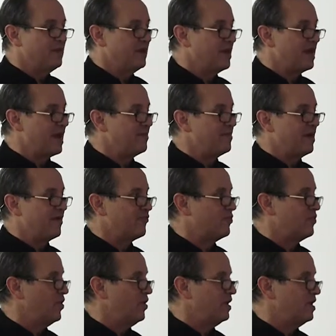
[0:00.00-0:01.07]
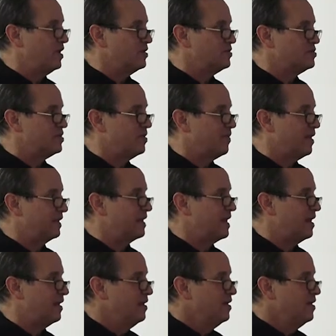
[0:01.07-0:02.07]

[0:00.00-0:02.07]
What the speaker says: a nightmare for 30 years or something like that.